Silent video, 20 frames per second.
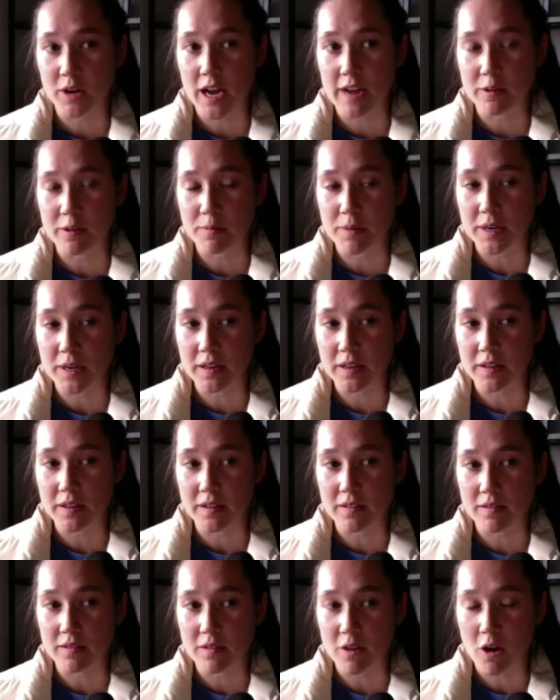having been
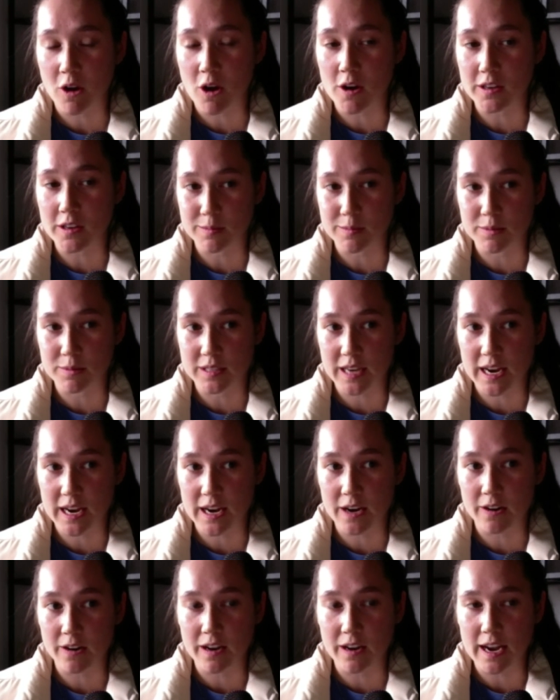in the hospice
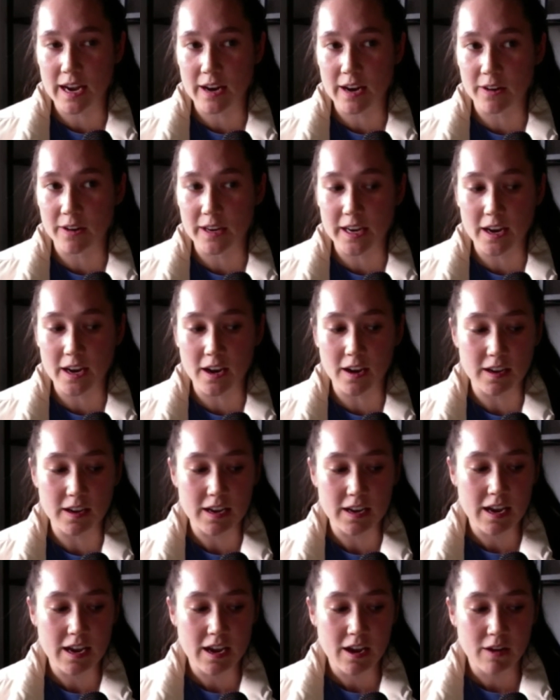care area
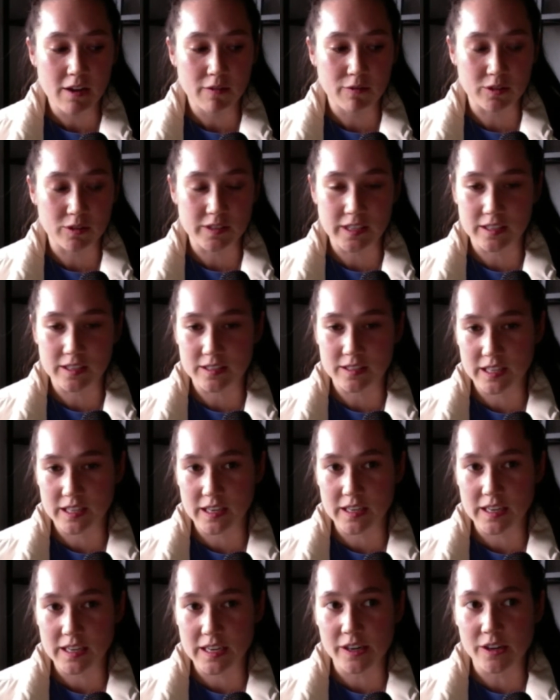for
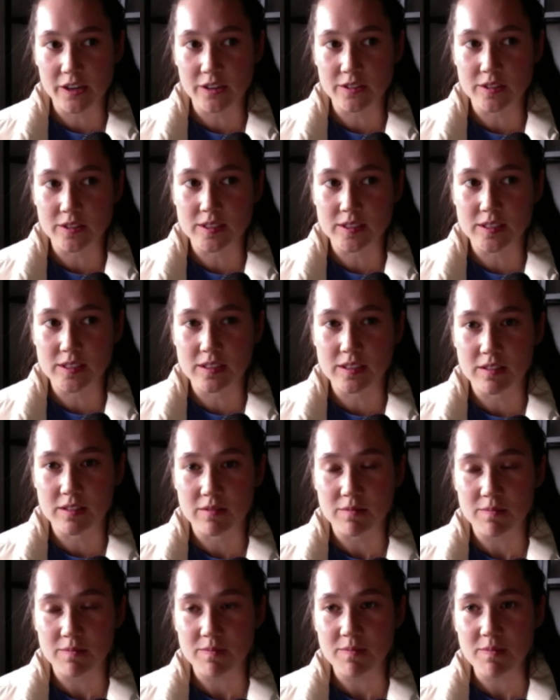16 years,
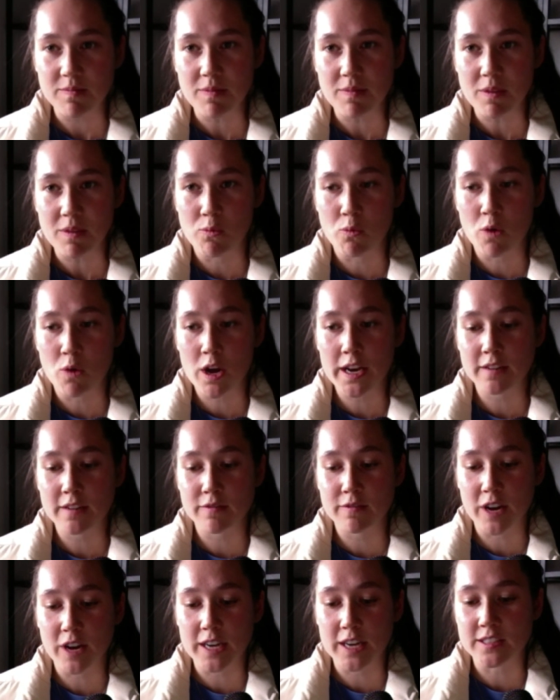what
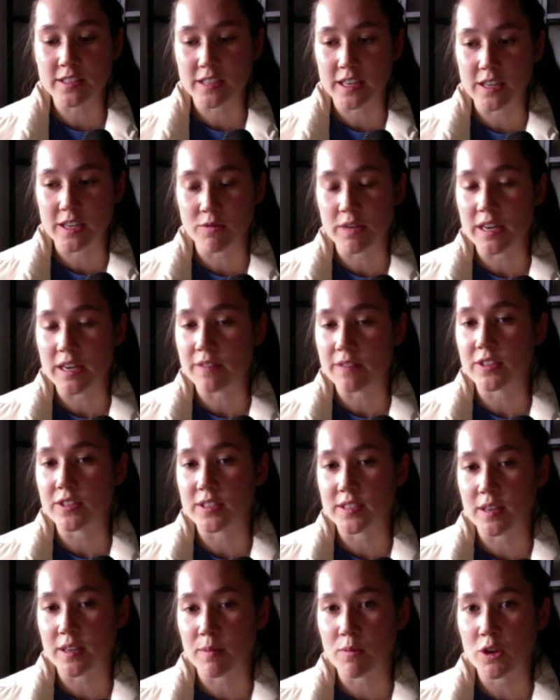advice can you give to
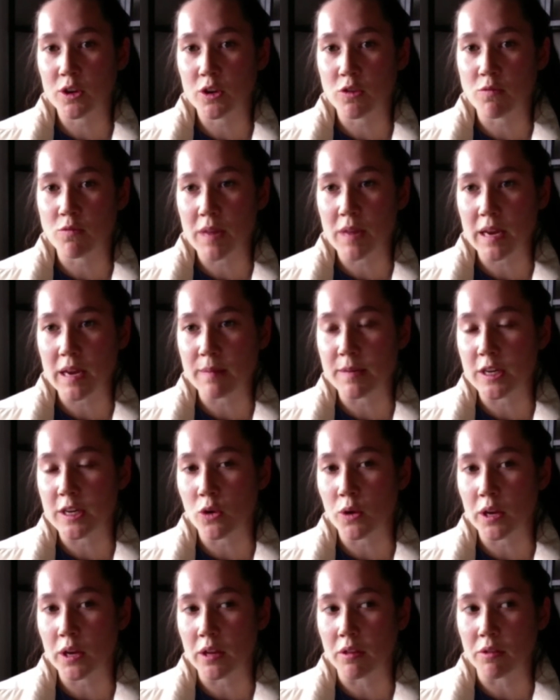someone who may be
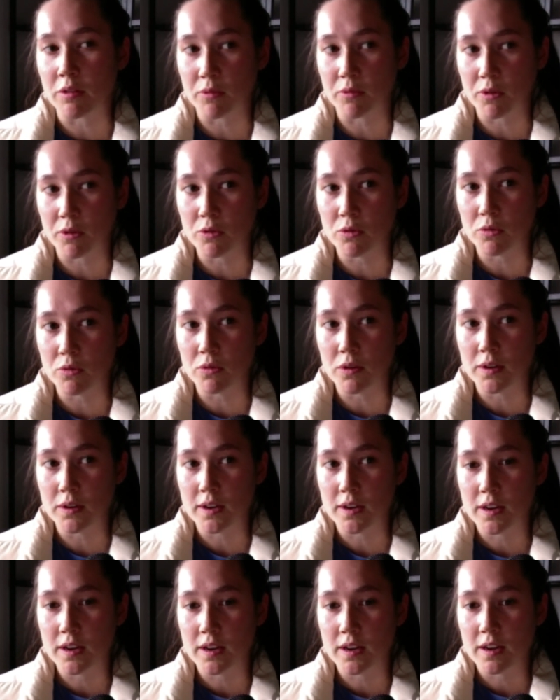going through
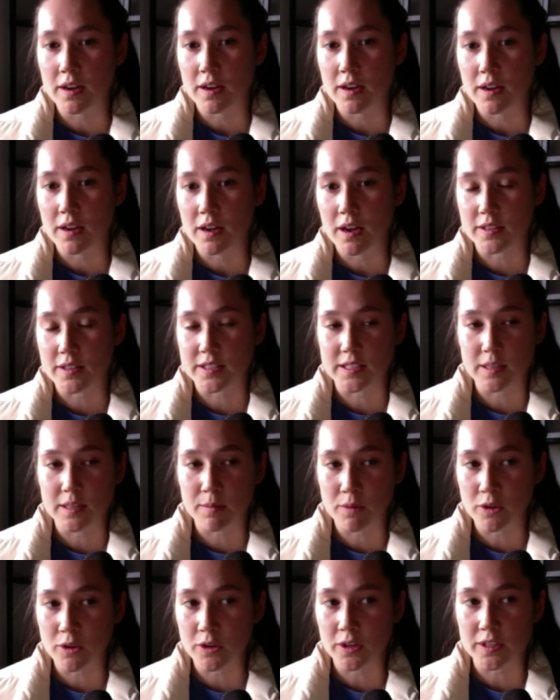a
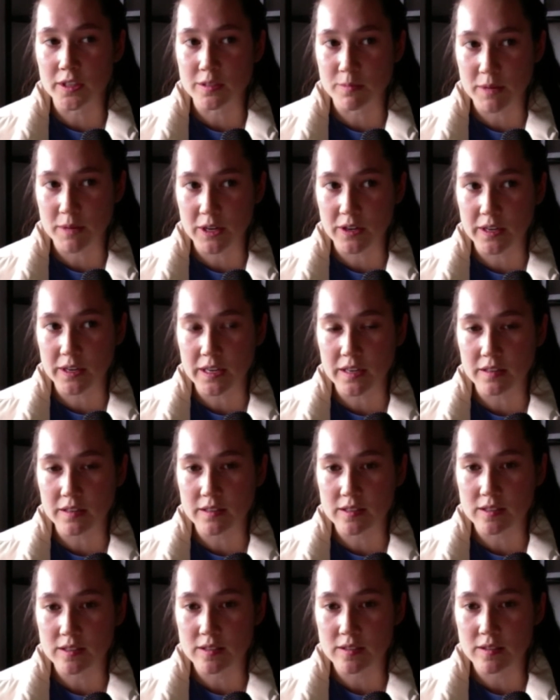similar
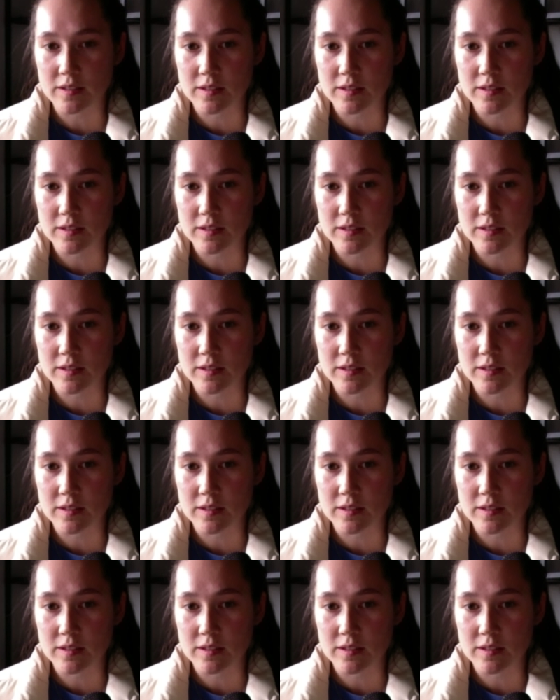experience?